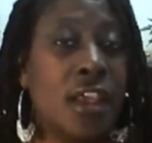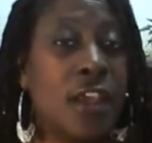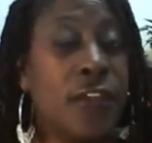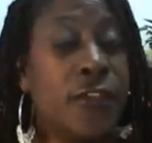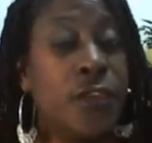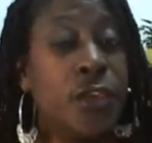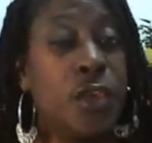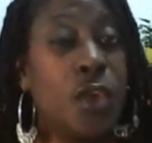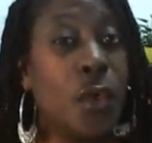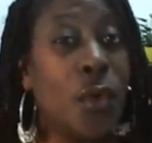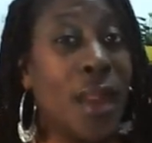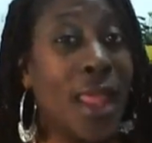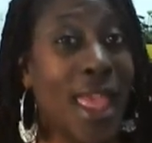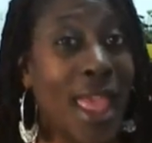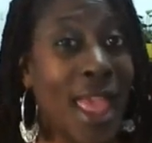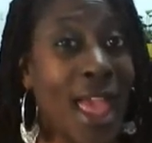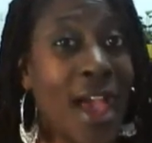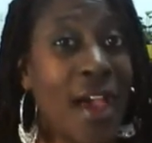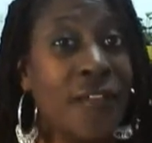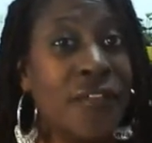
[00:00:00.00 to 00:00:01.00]
If you don't
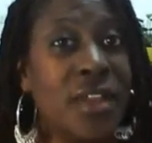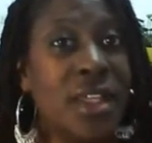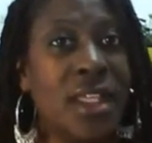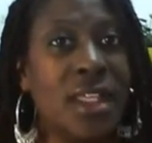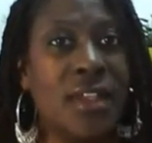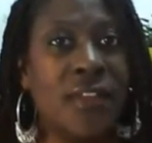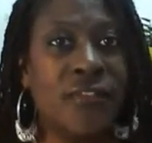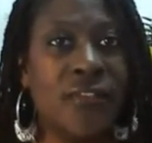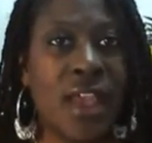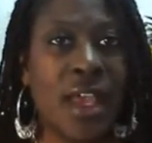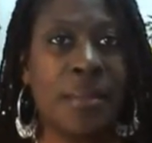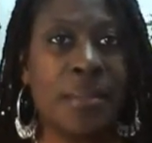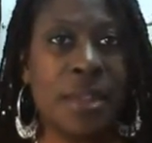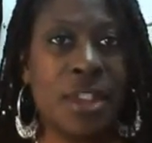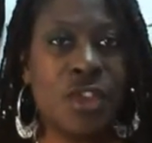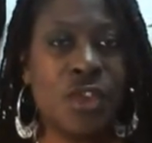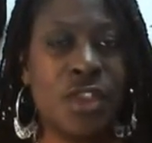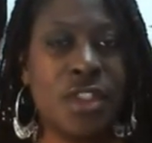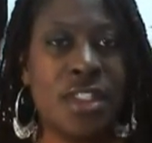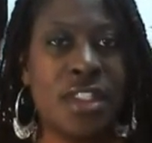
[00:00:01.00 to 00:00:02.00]
have any
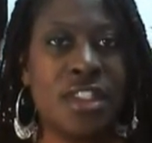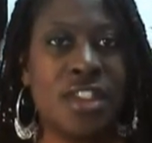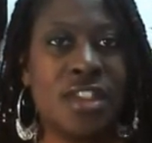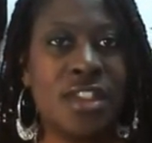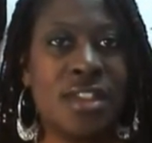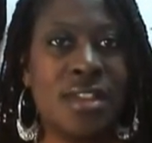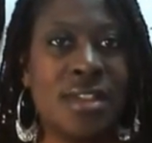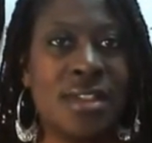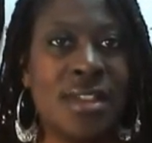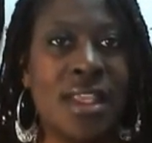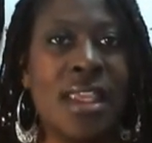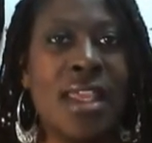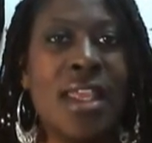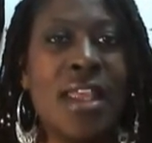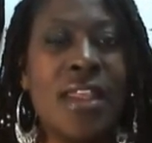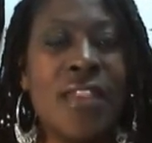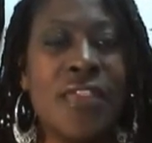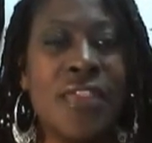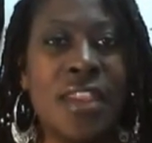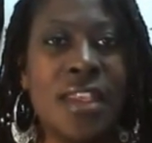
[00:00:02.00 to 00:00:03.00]
family traditions,
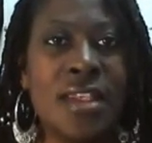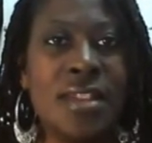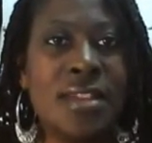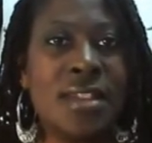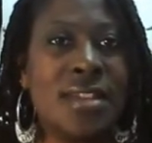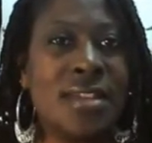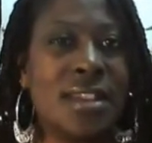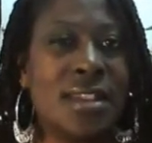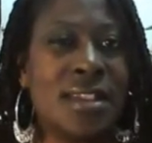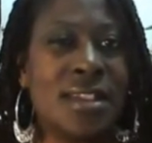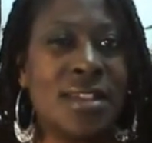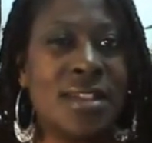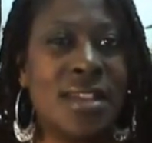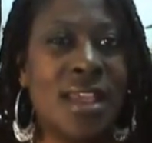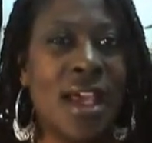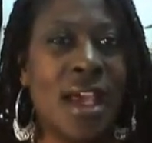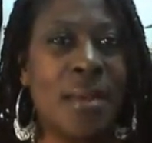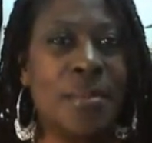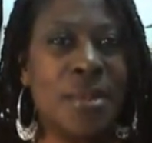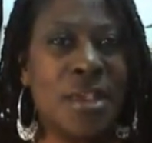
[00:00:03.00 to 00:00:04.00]
this is a good
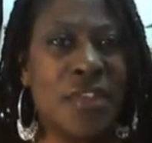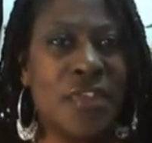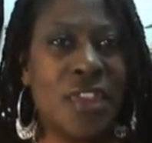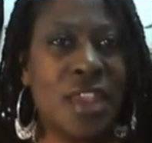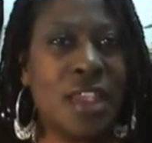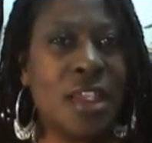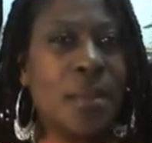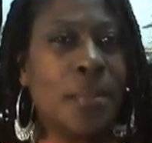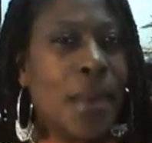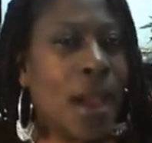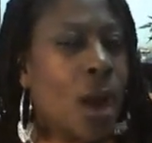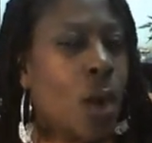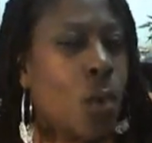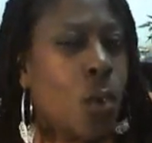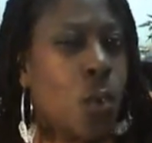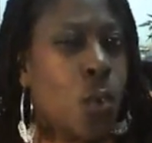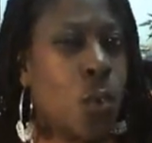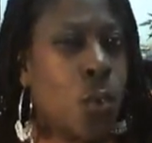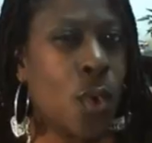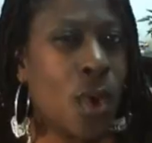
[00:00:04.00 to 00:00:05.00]
time to think about
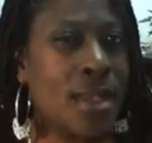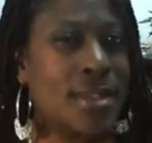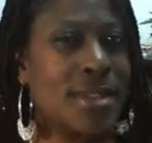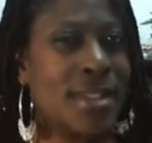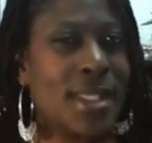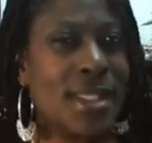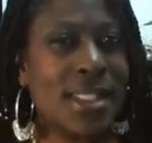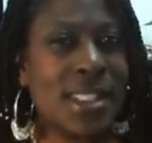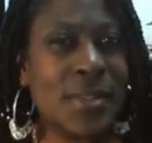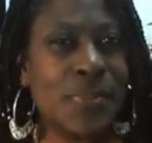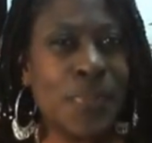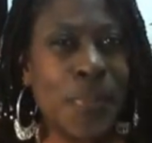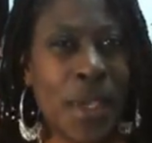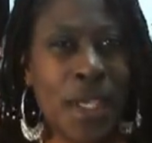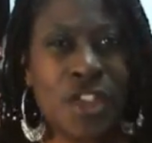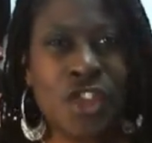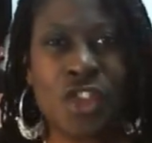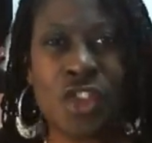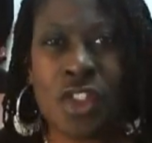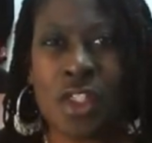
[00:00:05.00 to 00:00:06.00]
what's
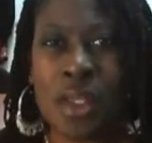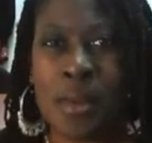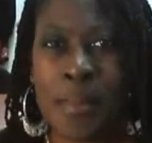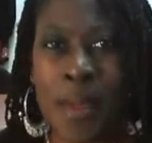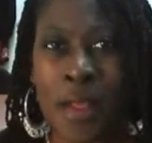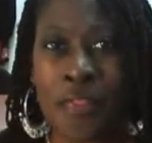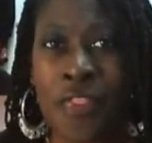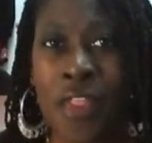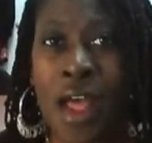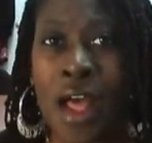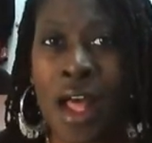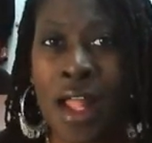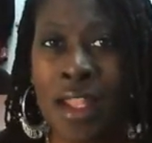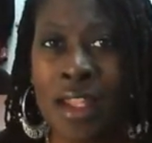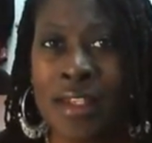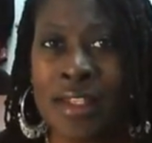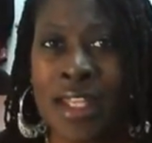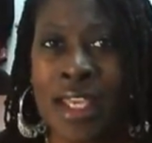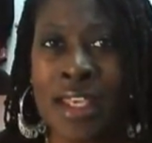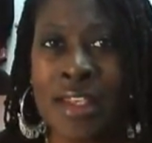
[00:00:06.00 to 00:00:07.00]
special about the
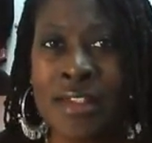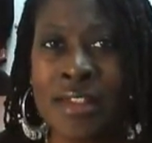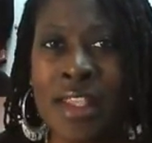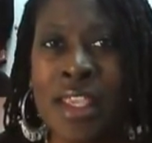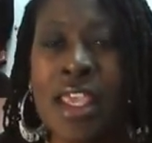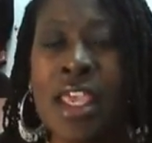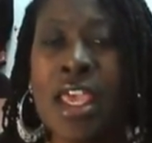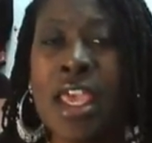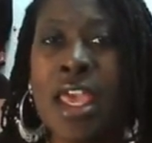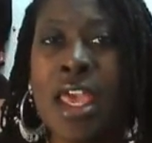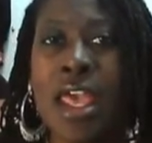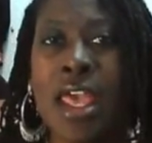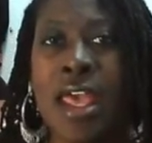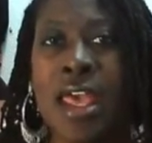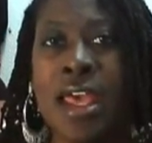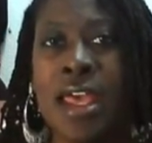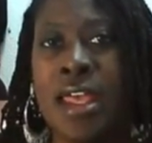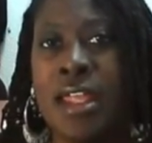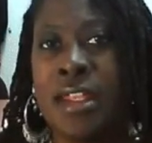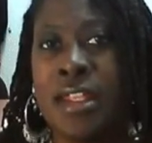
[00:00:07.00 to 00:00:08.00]
holidays
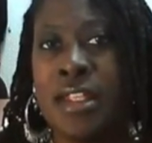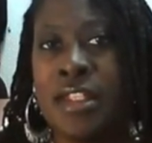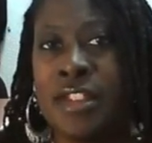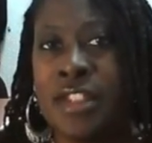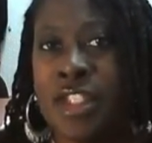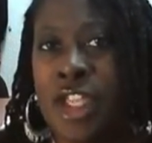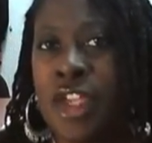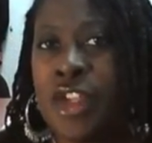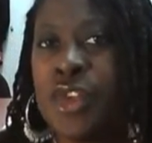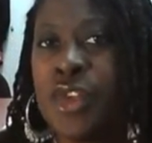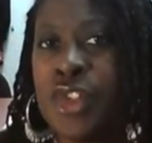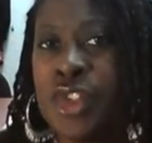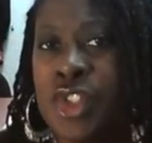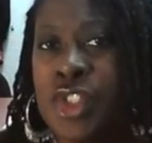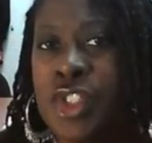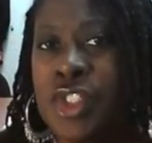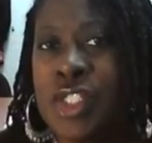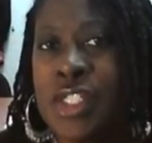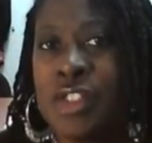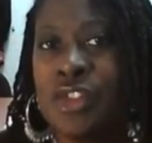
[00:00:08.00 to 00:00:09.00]
and set your
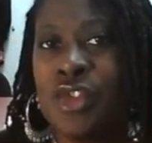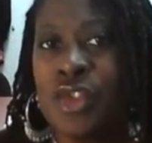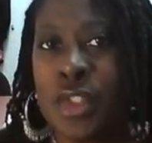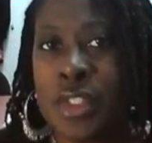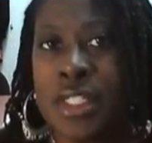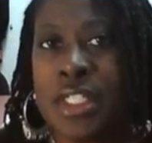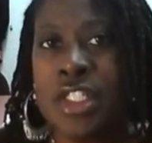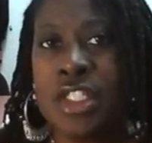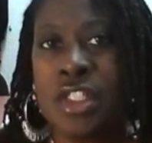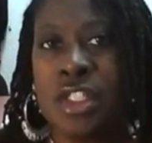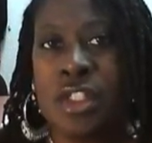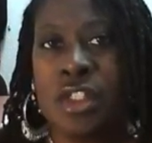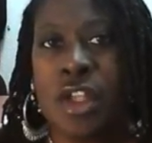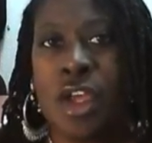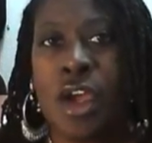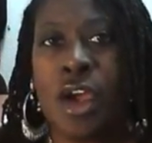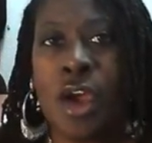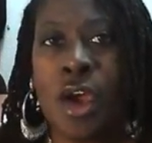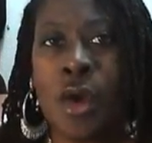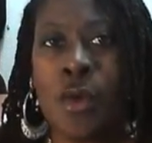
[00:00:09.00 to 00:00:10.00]
tradition
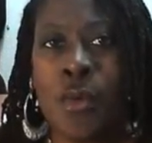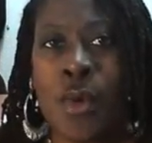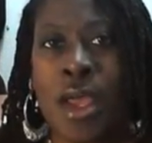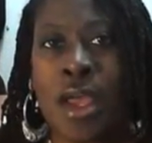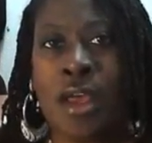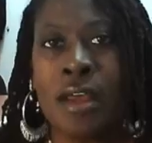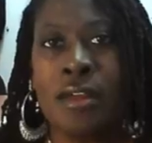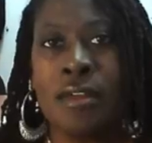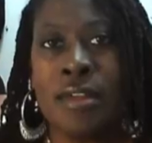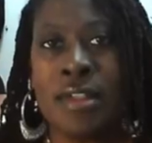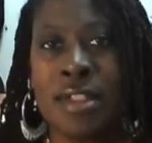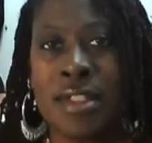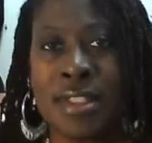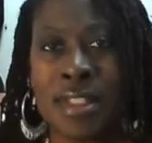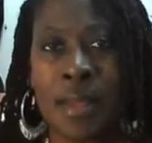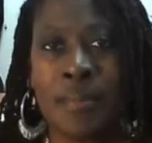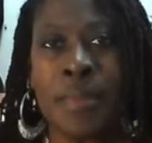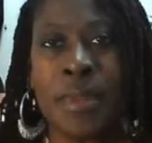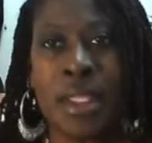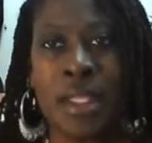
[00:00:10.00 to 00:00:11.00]
around
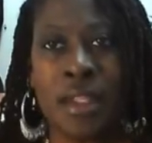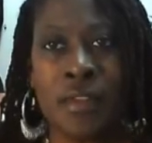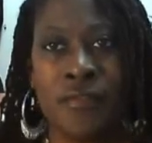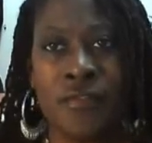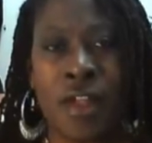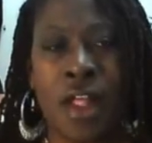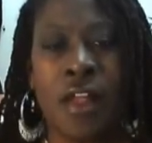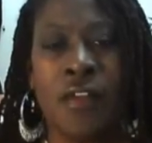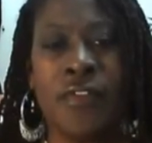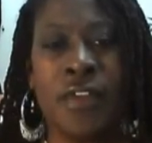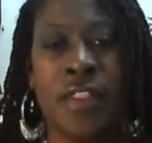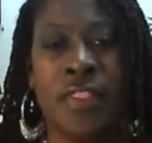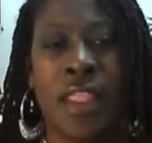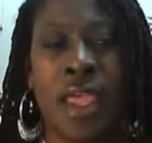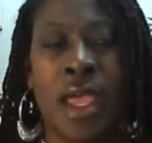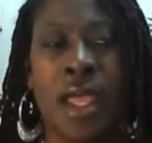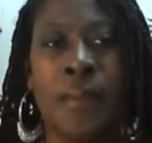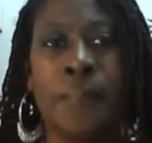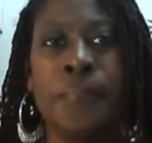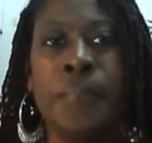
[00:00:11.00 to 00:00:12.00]
something involving
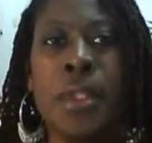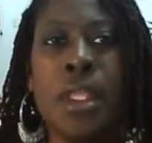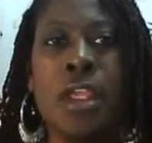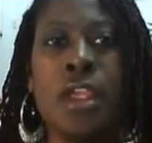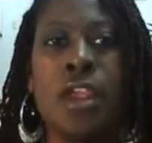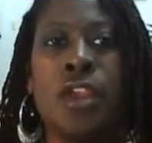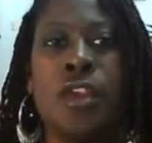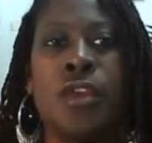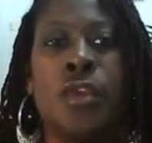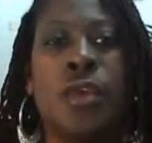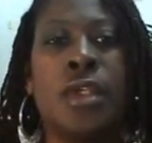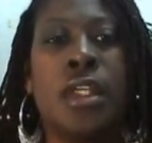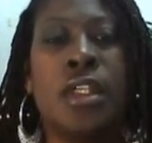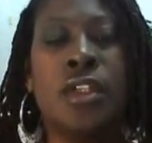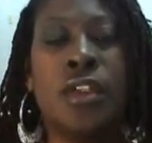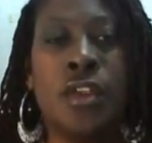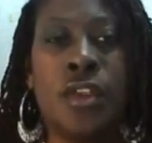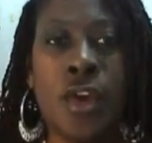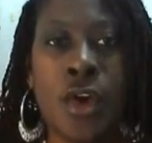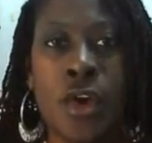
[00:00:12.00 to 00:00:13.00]
that. You
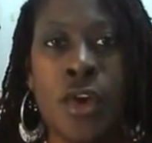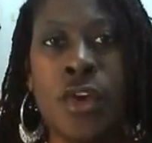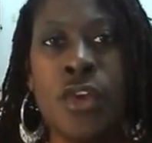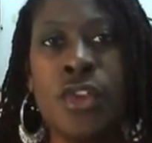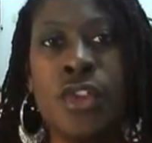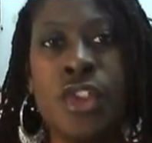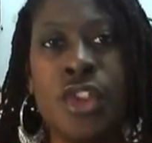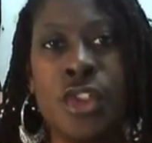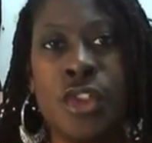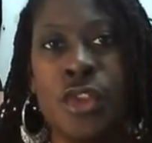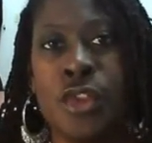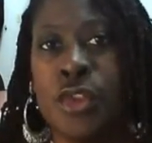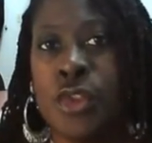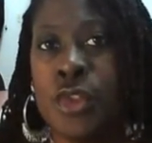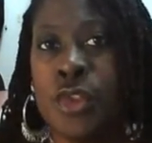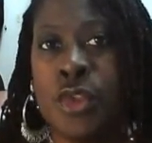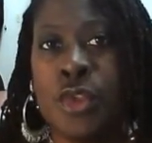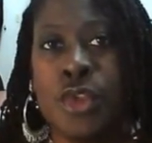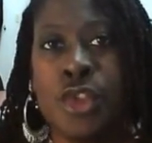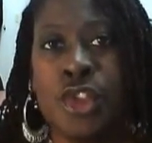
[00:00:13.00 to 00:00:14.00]
can go
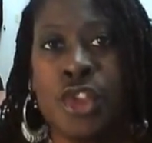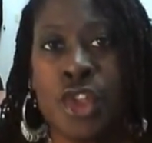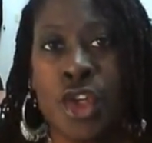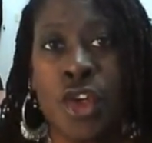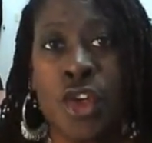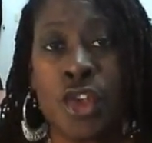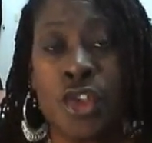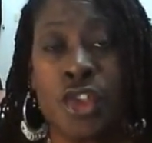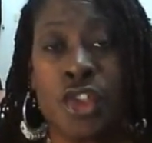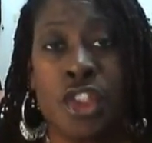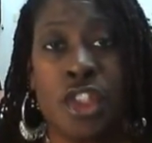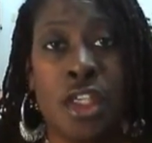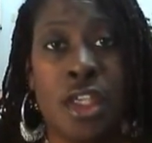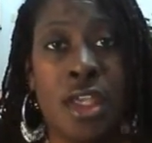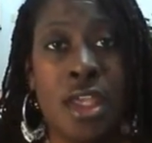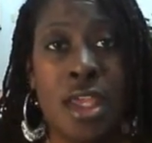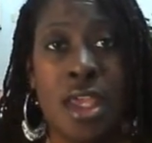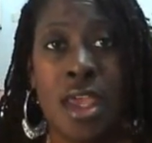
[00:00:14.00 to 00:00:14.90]
to church.